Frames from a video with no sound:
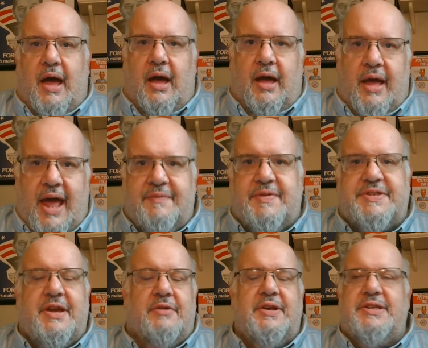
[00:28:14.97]
uh,
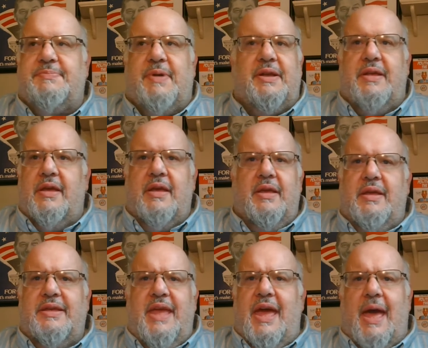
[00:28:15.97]
adversaries, but
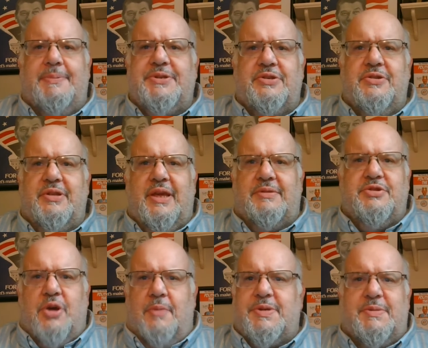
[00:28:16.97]
yeah, absolutely,
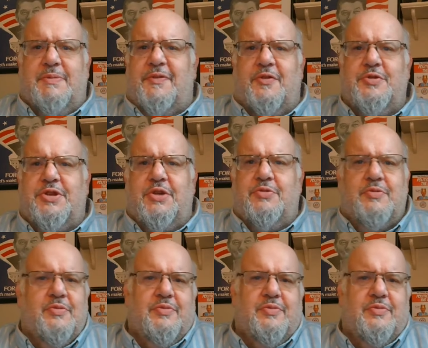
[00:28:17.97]
Trump's a buffoon too.